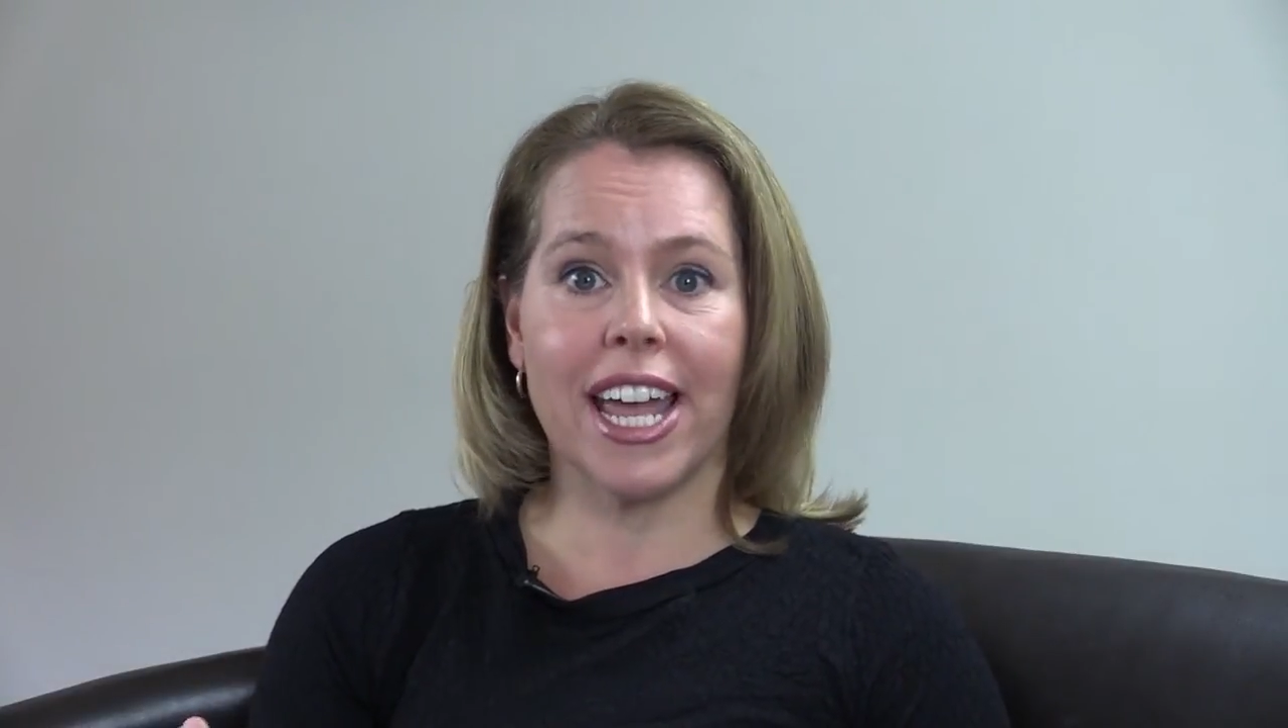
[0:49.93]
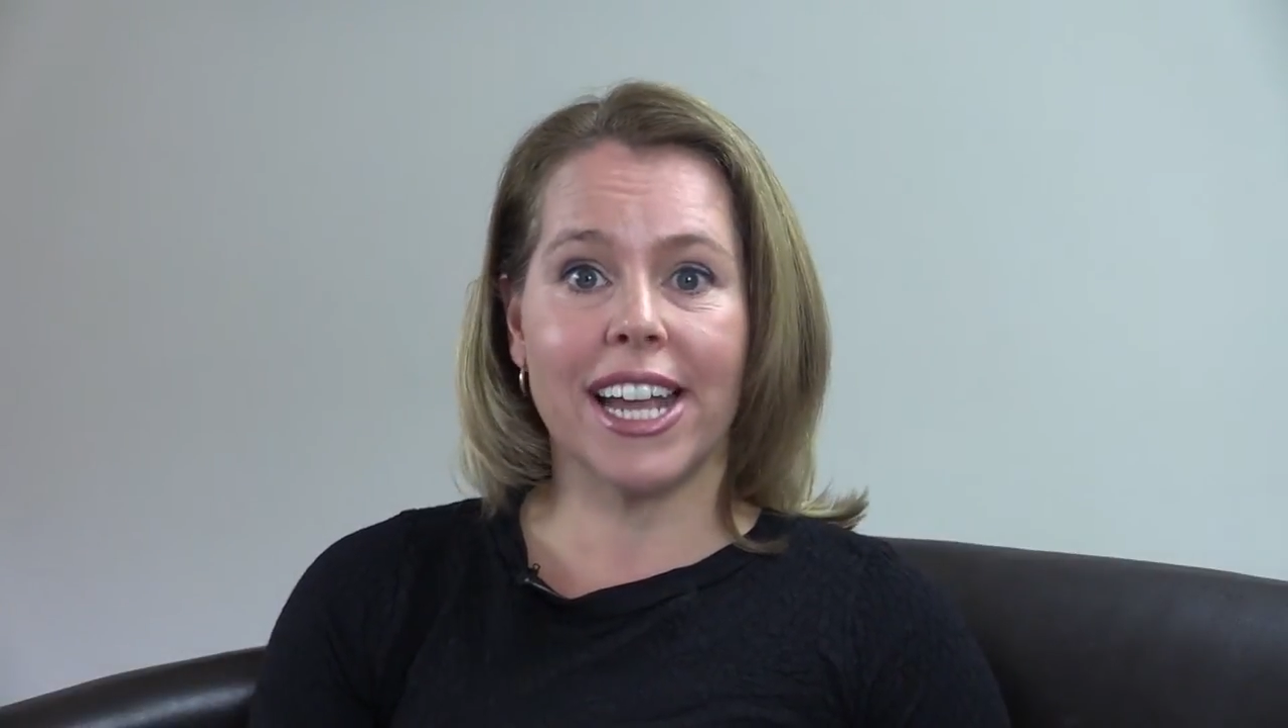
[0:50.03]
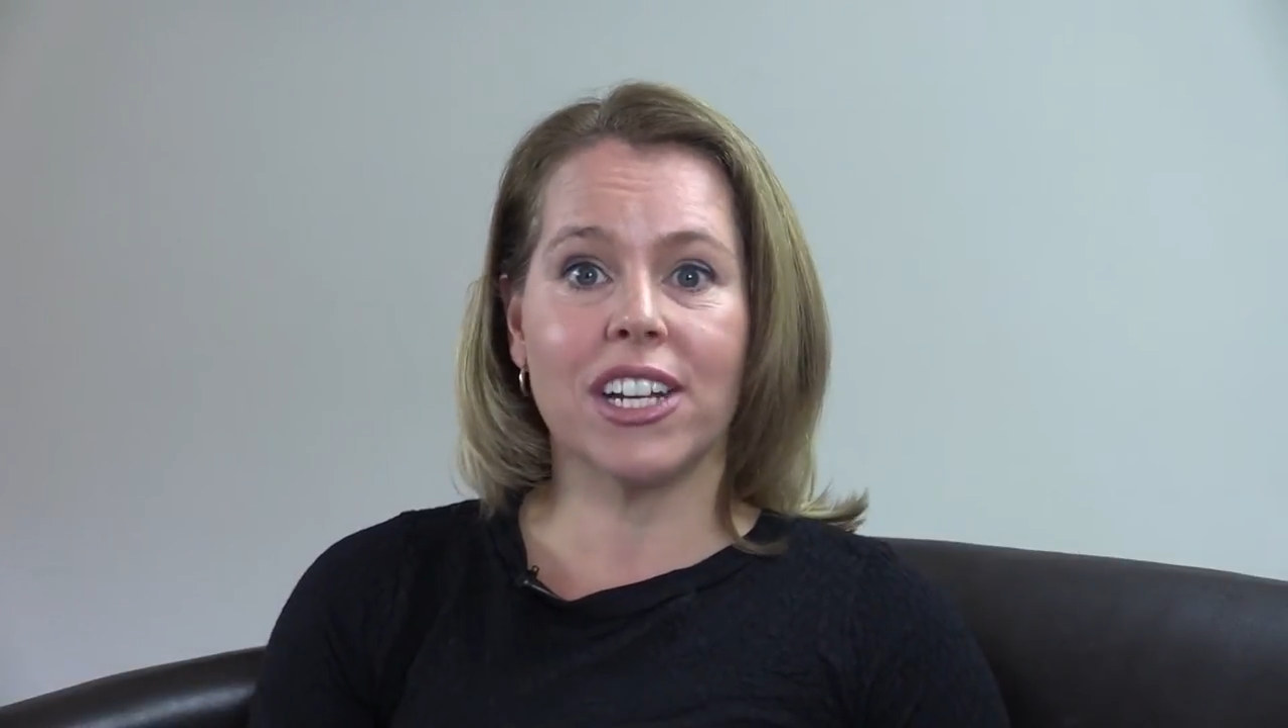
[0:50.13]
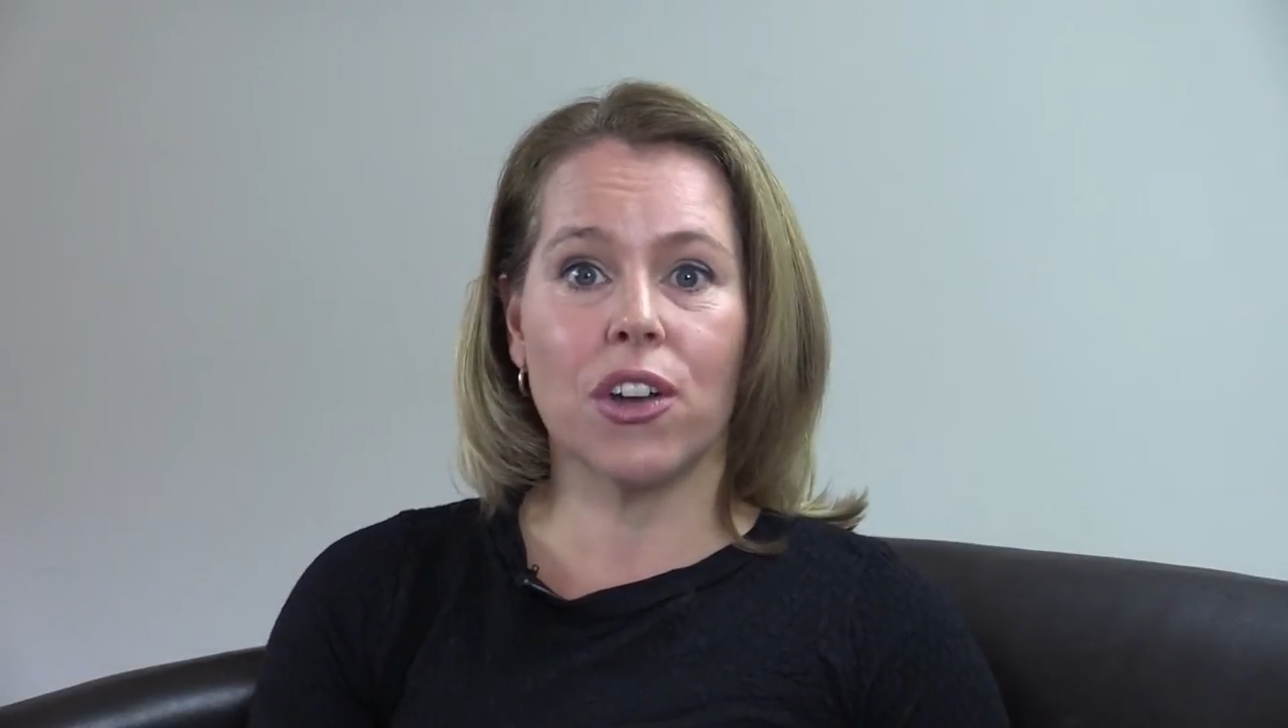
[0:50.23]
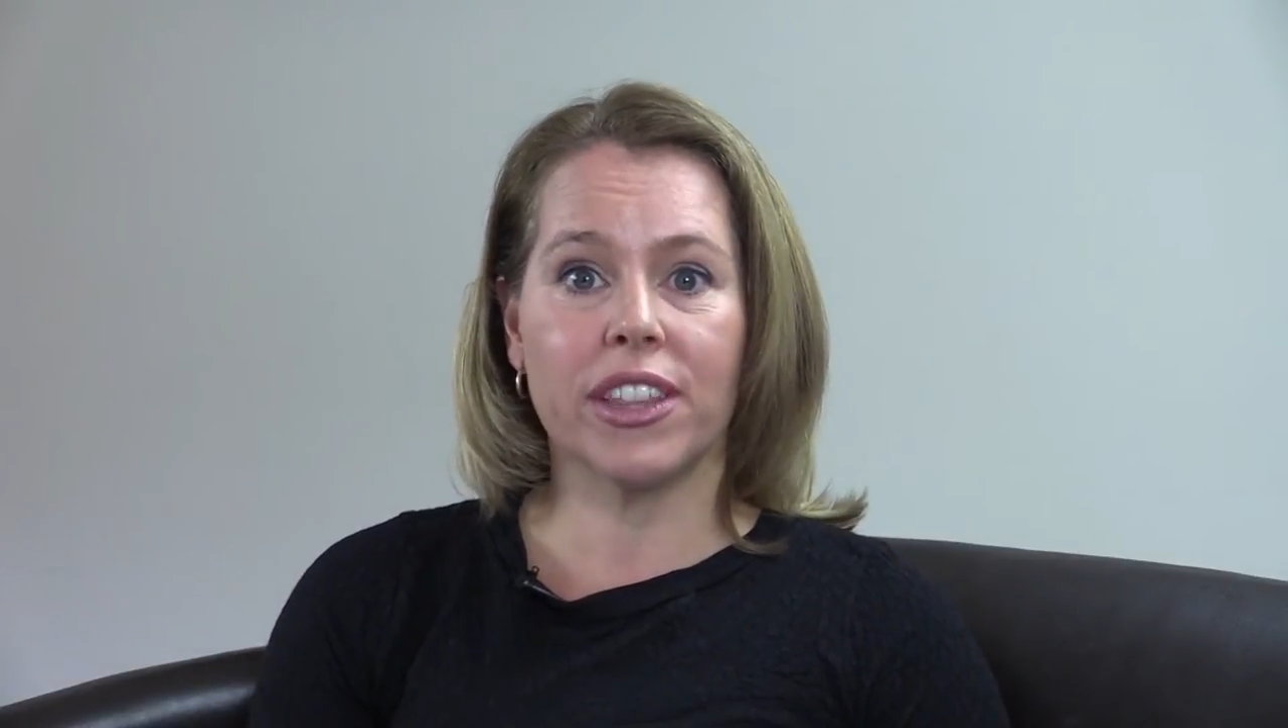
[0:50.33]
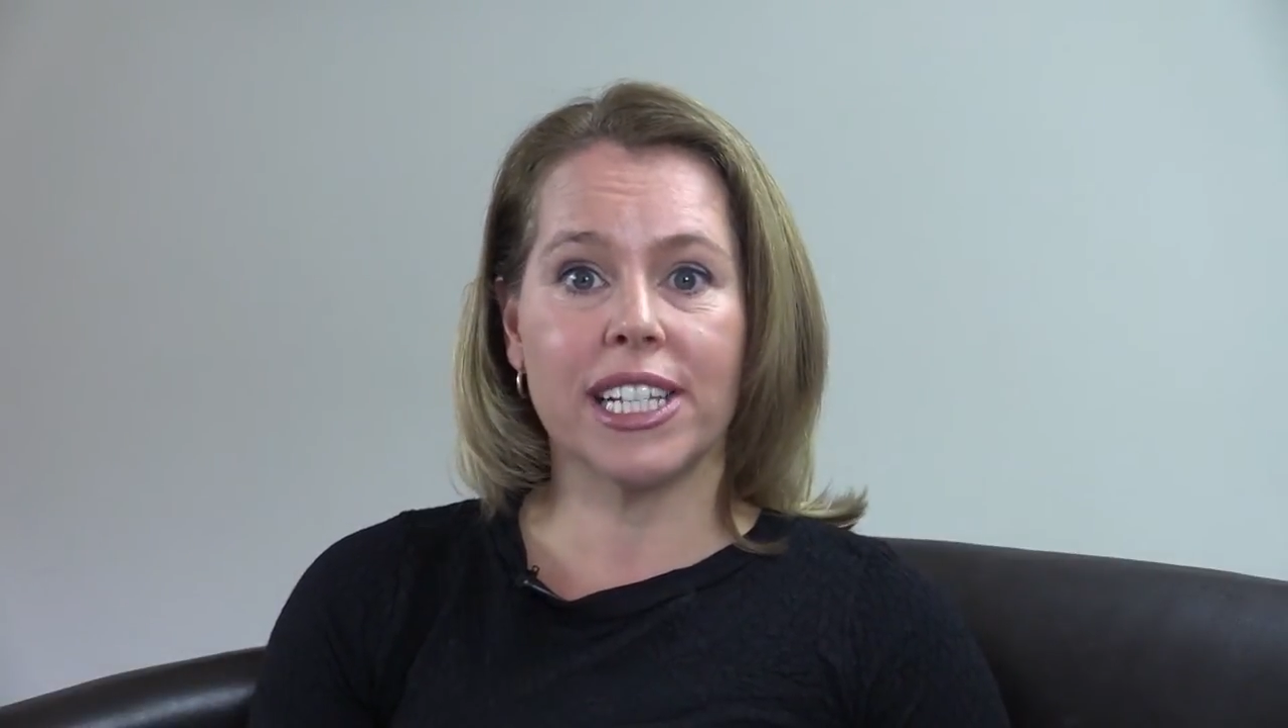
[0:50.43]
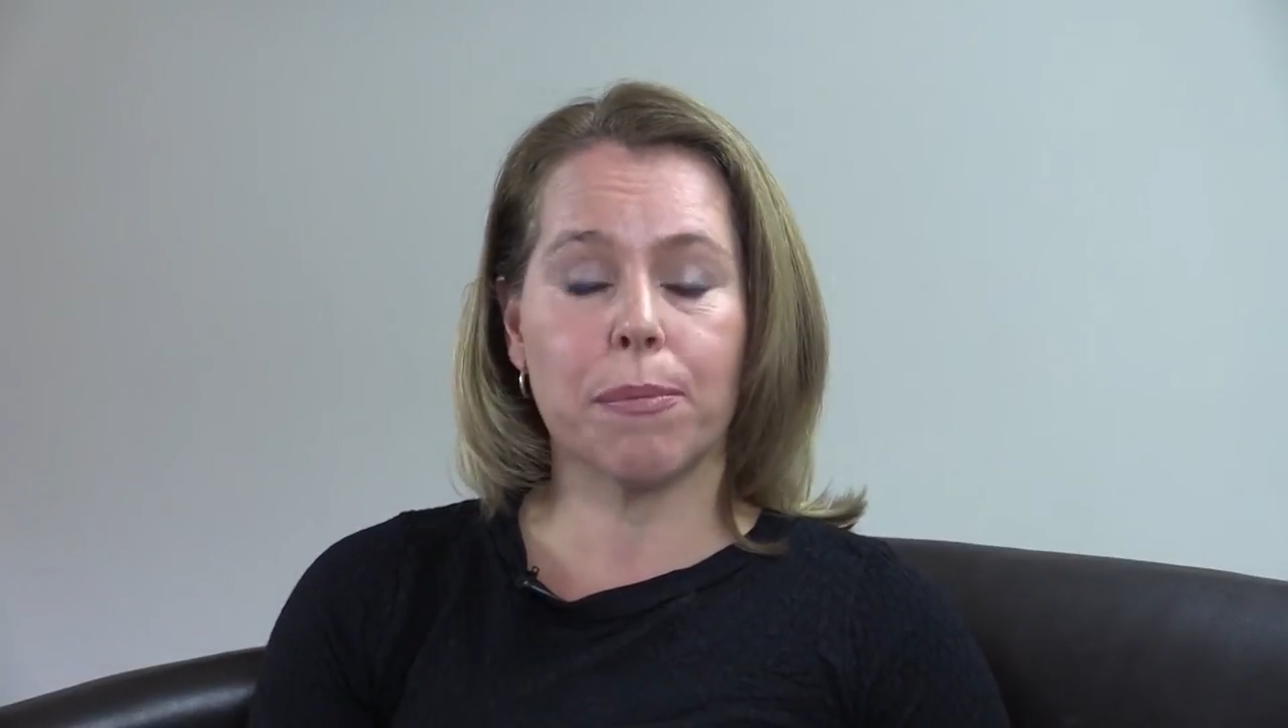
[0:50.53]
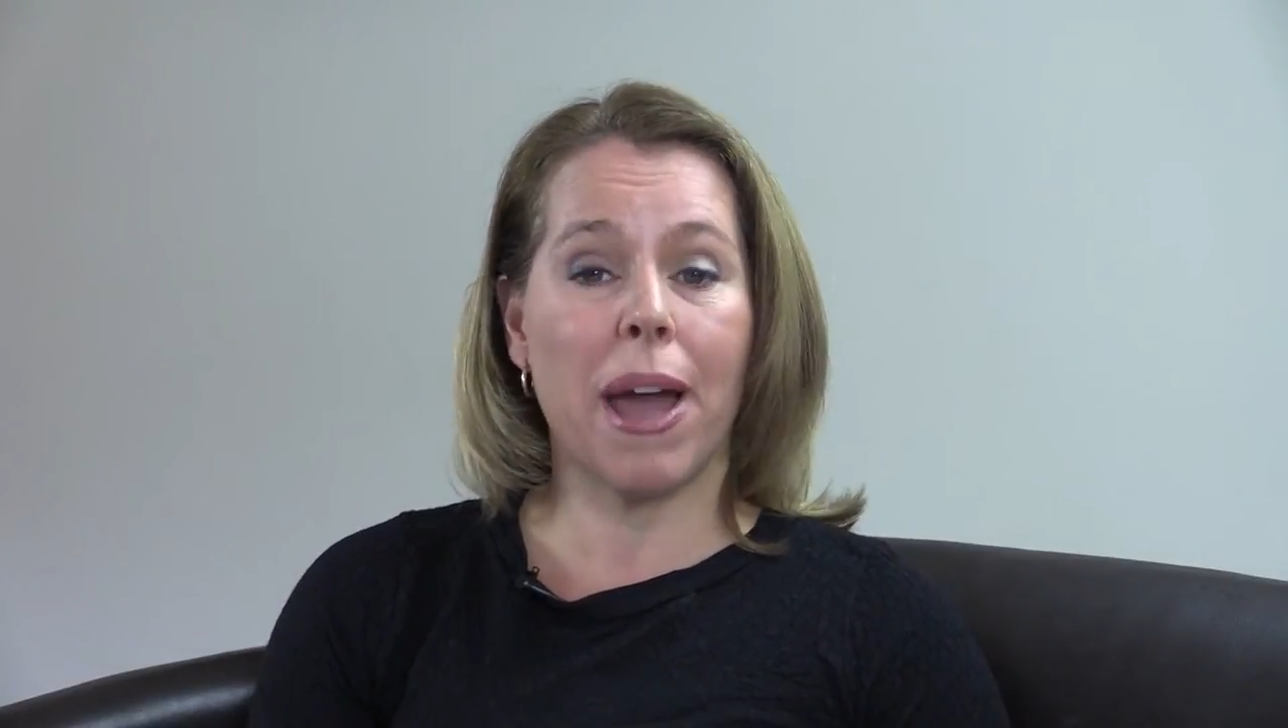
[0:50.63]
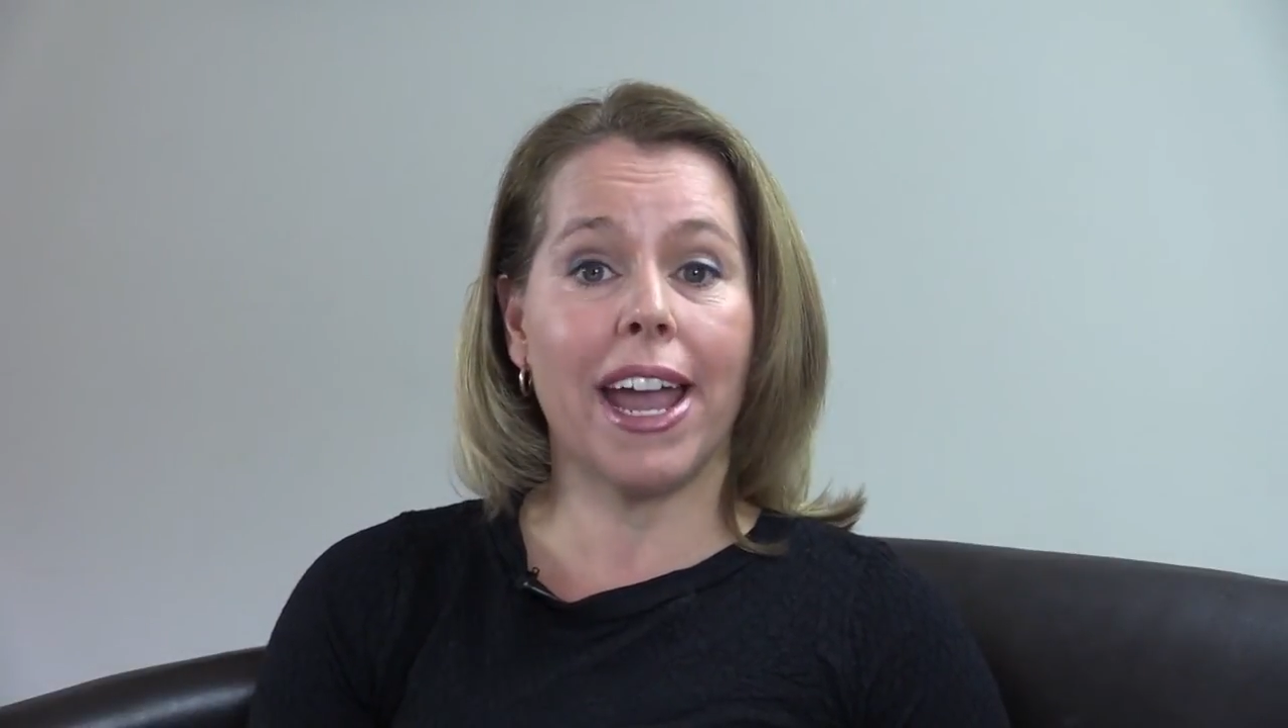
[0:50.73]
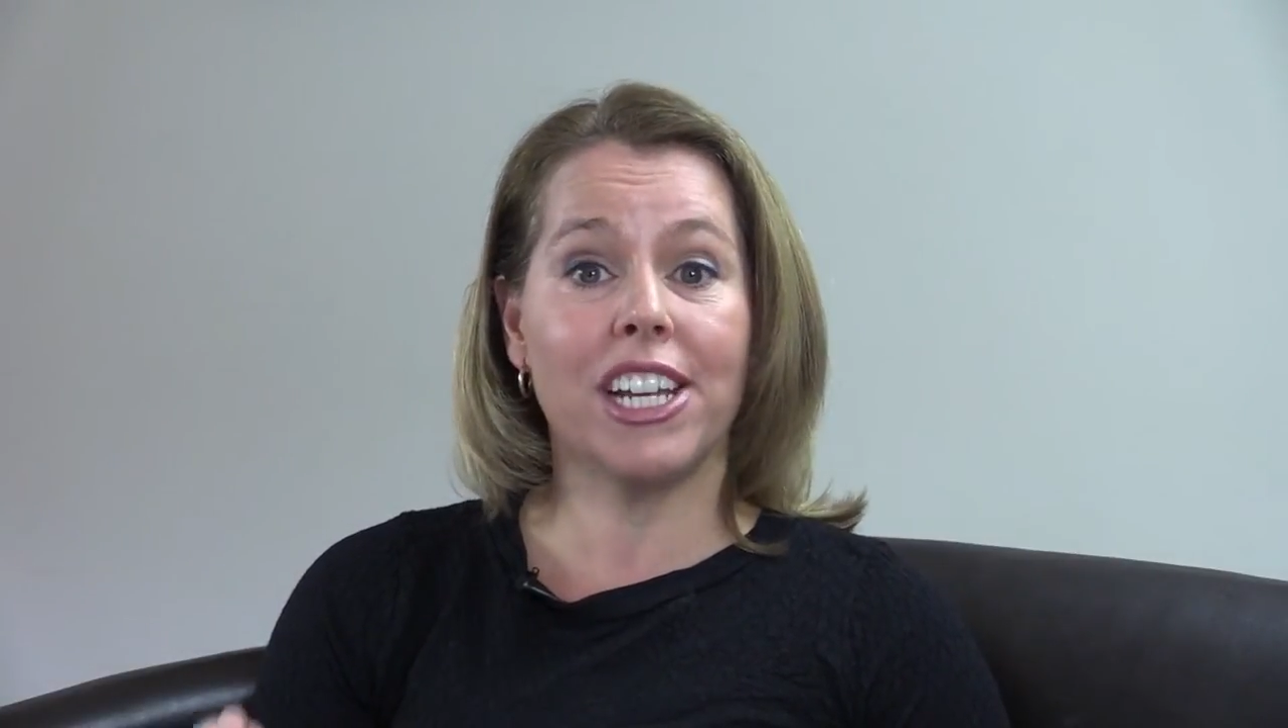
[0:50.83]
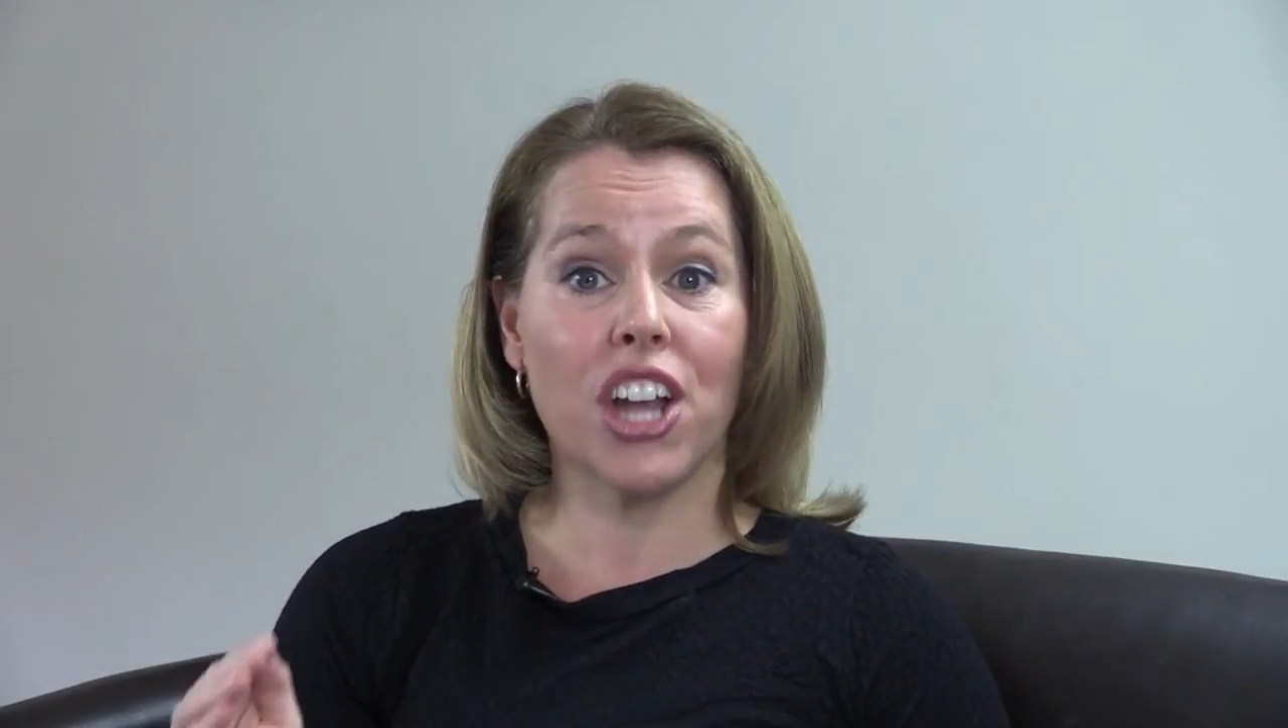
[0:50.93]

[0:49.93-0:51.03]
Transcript: landed on this page,